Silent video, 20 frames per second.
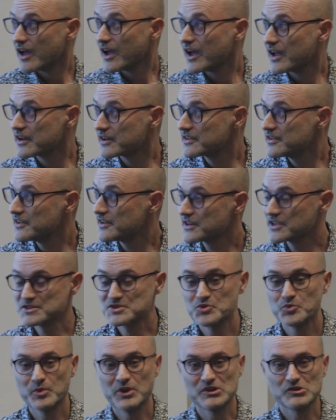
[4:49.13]
And here
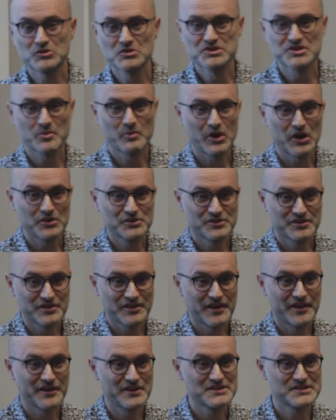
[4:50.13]
Izumi talks about
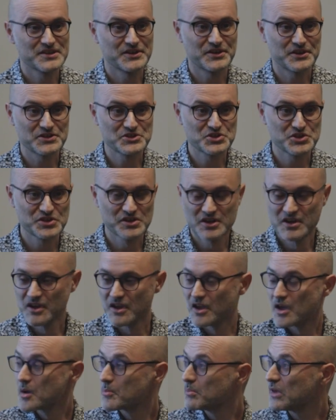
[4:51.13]
her research,
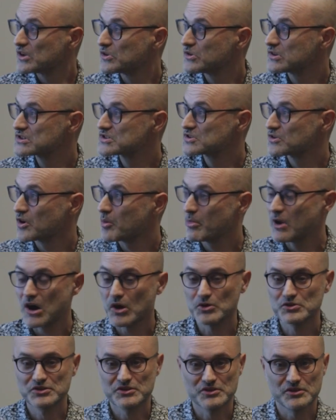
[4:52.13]
but also
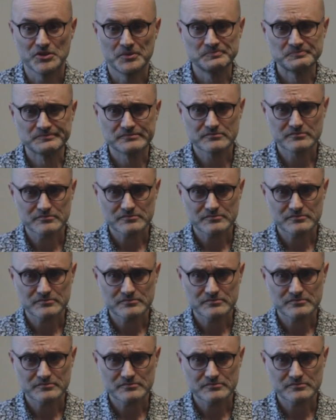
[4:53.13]
about um,